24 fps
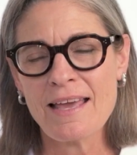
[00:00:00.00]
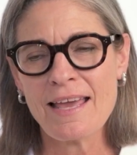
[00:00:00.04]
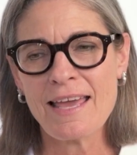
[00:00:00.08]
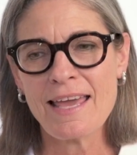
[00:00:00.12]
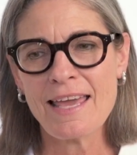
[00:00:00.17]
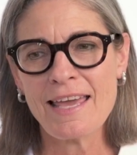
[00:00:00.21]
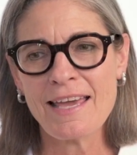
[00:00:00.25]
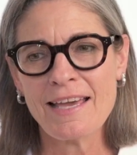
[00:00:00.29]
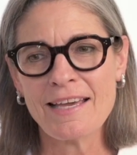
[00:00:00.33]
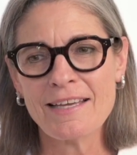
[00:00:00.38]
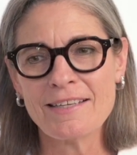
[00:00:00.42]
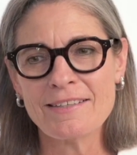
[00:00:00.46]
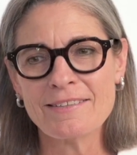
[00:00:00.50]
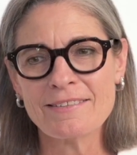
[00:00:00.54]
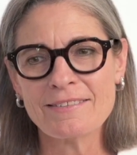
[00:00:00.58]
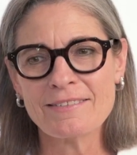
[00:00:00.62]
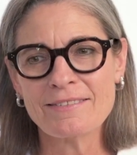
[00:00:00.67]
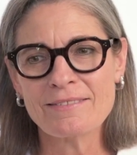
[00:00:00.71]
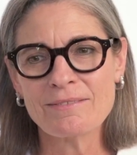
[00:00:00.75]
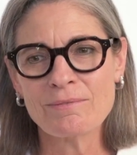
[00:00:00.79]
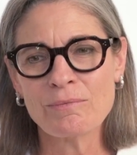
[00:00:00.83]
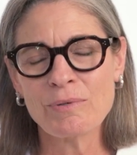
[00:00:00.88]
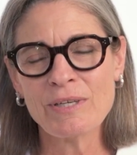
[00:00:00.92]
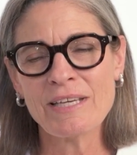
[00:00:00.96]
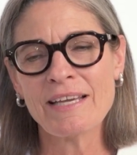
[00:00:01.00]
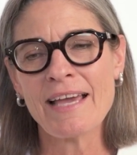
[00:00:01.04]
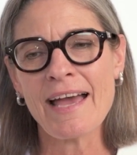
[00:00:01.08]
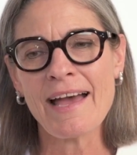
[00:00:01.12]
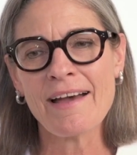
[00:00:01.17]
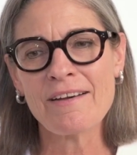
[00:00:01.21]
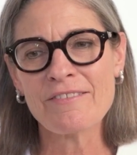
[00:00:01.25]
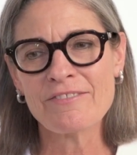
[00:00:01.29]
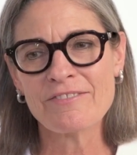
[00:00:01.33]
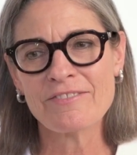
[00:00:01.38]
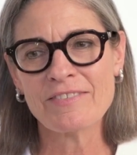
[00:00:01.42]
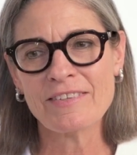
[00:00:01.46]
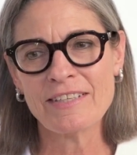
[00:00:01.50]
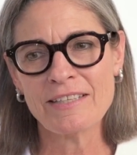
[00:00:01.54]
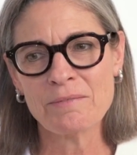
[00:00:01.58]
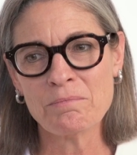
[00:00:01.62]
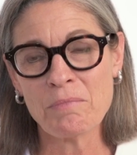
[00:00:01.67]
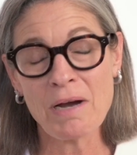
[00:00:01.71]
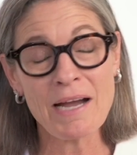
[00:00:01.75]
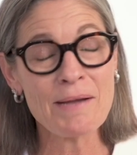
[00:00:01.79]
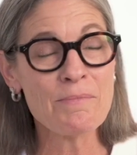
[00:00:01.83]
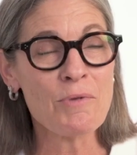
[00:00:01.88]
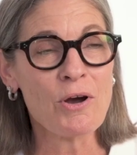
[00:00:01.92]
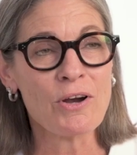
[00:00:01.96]
And we have, in
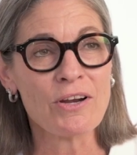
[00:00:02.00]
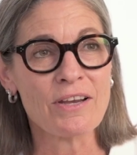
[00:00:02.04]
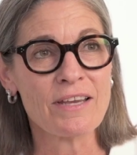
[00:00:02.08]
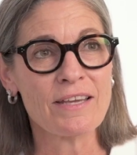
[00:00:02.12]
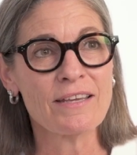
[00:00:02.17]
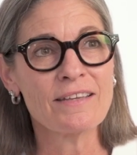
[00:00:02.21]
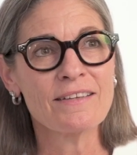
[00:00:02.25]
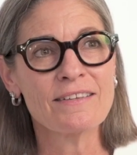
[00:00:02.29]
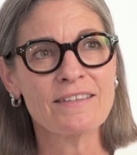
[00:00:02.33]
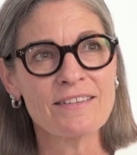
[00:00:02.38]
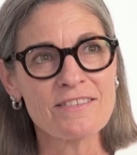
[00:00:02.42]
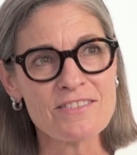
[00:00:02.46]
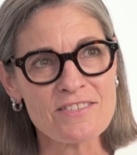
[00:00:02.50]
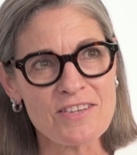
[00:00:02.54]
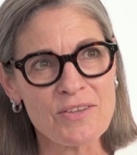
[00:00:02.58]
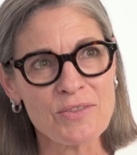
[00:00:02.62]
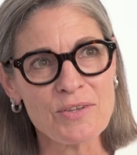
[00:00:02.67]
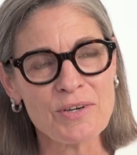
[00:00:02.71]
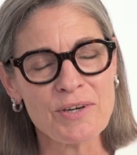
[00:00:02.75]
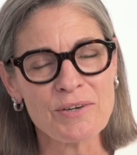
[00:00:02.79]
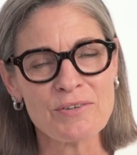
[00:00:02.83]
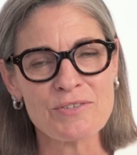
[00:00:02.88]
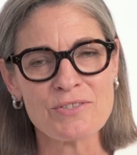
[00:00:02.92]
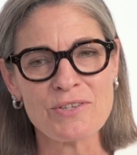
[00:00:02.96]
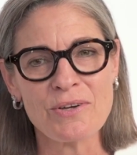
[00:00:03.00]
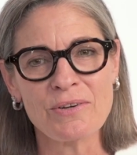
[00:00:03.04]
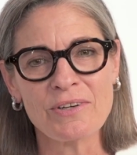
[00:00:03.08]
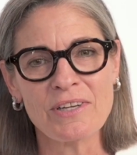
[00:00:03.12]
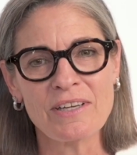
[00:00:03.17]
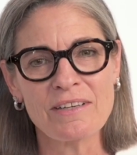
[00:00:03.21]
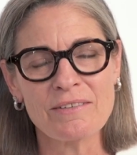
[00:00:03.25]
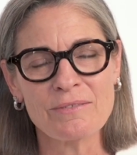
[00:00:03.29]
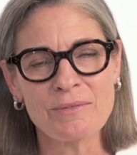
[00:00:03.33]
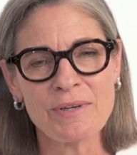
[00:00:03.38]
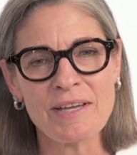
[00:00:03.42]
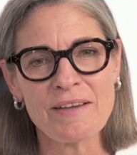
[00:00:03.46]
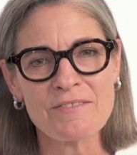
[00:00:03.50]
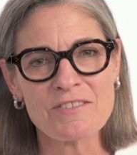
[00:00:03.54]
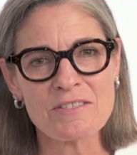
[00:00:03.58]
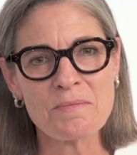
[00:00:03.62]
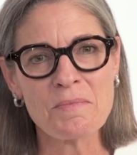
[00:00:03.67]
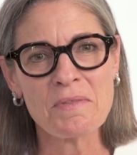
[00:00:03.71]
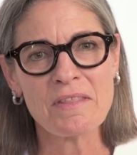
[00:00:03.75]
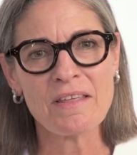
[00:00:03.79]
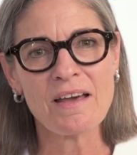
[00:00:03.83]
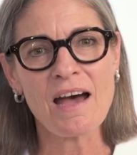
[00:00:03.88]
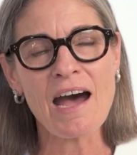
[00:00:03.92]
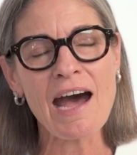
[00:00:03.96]
my market in Southern Arizona, we have
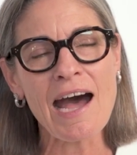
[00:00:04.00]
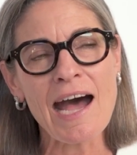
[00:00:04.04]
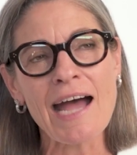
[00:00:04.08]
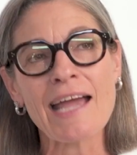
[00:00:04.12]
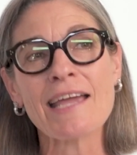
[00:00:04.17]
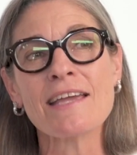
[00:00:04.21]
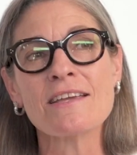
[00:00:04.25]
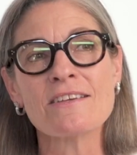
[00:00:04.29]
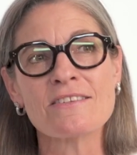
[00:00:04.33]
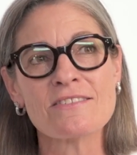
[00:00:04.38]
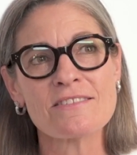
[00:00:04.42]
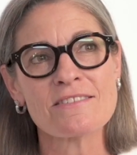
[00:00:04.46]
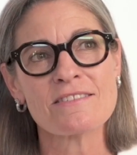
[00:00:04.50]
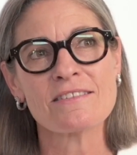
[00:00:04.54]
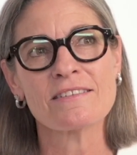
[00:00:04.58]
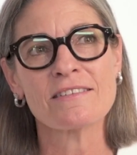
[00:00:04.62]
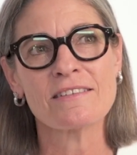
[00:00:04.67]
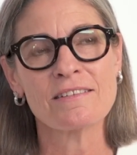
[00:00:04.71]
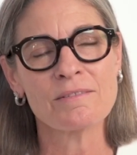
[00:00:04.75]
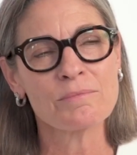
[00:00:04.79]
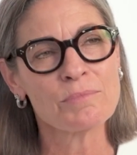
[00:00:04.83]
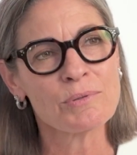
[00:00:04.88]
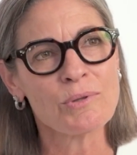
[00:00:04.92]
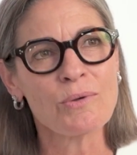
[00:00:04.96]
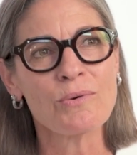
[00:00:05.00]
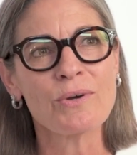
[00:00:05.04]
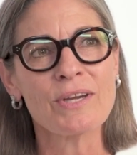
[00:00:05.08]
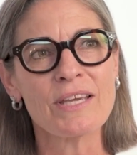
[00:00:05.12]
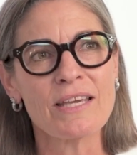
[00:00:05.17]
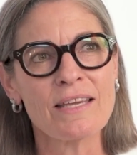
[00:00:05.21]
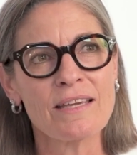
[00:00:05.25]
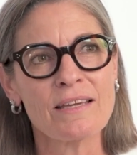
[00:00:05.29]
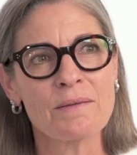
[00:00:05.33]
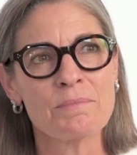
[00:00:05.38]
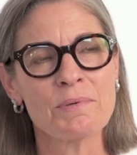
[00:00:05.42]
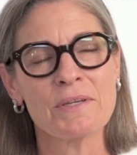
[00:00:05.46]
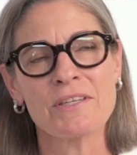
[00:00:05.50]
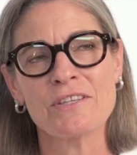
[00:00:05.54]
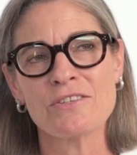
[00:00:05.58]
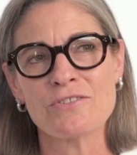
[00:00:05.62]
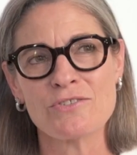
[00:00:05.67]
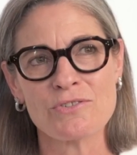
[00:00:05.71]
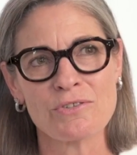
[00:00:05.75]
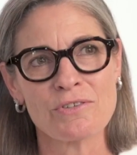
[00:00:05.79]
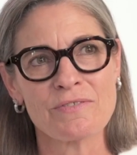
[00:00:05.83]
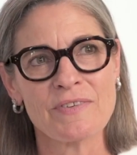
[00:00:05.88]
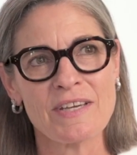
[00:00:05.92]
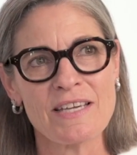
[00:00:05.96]
some of the highest employee
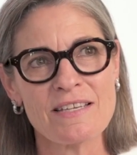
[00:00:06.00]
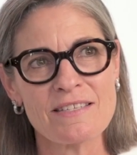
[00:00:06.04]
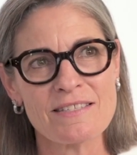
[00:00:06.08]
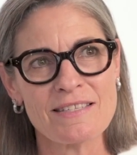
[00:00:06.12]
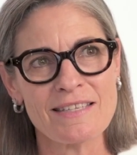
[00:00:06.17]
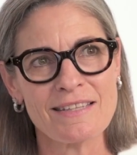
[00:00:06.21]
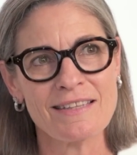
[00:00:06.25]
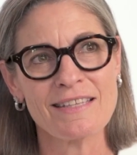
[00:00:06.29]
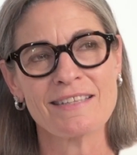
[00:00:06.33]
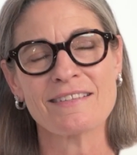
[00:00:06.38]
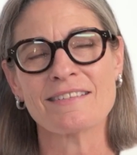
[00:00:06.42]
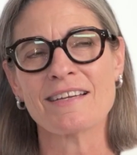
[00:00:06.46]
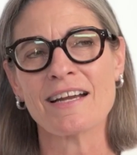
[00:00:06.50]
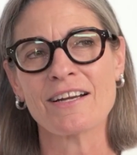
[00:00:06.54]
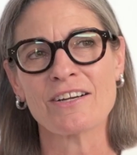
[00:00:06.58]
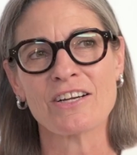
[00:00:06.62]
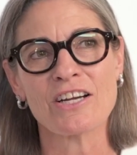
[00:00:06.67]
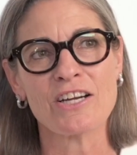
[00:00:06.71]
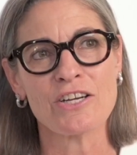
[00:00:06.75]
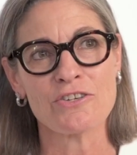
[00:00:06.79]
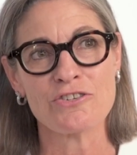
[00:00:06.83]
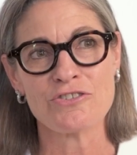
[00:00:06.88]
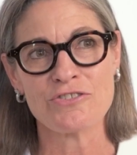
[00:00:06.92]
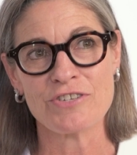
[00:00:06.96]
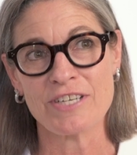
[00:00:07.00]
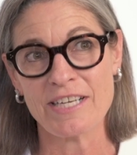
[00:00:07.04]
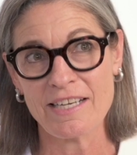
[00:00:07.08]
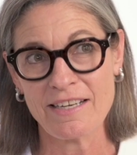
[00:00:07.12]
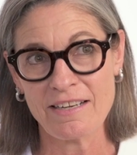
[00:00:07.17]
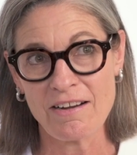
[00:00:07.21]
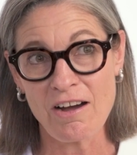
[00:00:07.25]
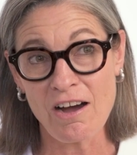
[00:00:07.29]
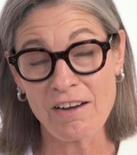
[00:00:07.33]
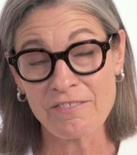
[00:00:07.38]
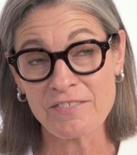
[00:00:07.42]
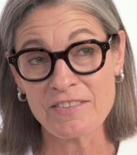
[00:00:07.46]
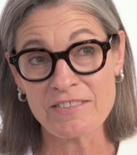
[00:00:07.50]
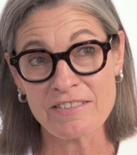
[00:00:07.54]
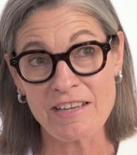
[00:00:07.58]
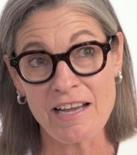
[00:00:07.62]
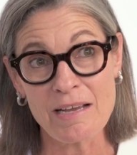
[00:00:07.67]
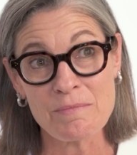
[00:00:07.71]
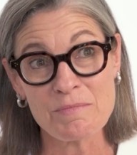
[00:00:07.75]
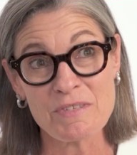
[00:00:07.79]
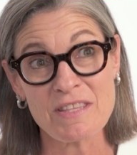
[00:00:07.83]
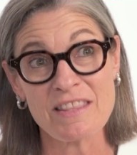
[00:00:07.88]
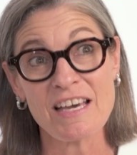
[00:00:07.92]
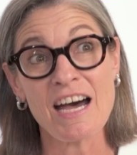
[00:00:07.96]
opinion surveys in the entire country,
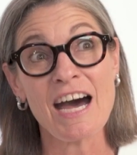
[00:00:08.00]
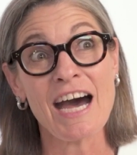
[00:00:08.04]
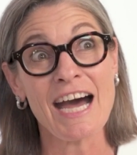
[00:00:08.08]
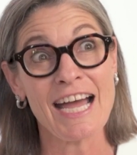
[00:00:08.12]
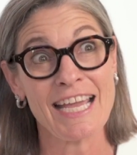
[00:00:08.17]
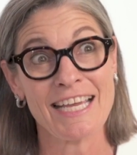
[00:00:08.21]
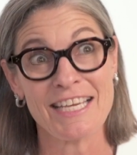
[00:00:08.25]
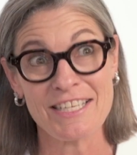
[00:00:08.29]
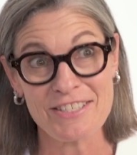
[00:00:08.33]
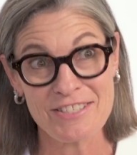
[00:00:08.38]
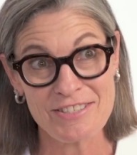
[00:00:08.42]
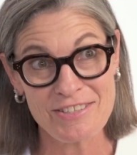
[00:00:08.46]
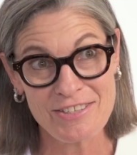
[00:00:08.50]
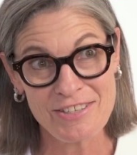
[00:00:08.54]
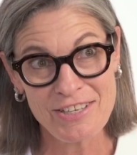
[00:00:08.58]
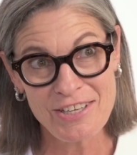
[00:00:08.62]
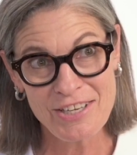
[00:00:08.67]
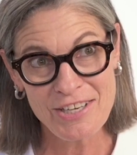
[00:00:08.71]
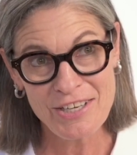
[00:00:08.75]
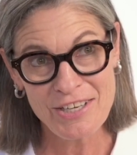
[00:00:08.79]
oftentimes the highest.